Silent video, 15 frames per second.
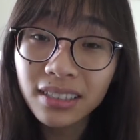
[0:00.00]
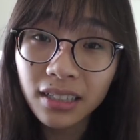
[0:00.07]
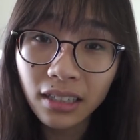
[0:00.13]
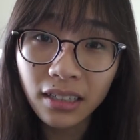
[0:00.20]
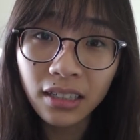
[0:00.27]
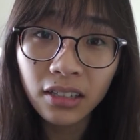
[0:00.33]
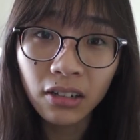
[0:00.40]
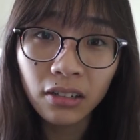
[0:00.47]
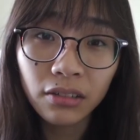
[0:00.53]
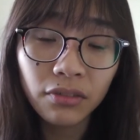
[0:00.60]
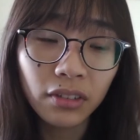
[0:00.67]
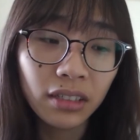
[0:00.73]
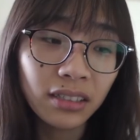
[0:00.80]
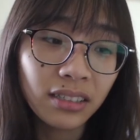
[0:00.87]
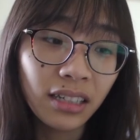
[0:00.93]
fee is
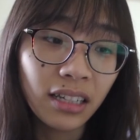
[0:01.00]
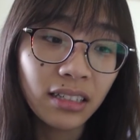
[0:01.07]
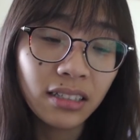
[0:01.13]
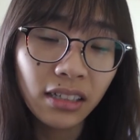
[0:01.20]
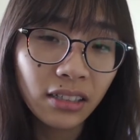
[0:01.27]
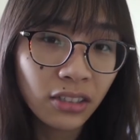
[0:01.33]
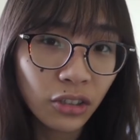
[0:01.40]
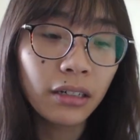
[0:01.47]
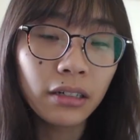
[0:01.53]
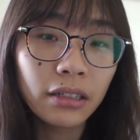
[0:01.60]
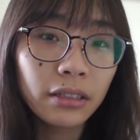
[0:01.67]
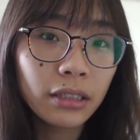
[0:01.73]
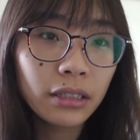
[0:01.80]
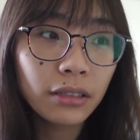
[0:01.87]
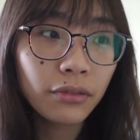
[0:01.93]
$13.40 but
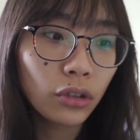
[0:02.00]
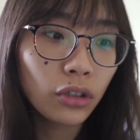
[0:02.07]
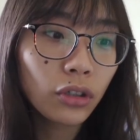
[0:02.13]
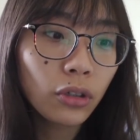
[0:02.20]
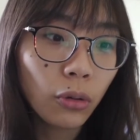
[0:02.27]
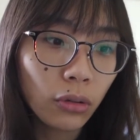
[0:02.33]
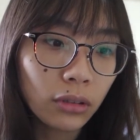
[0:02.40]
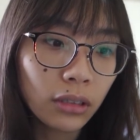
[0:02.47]
the food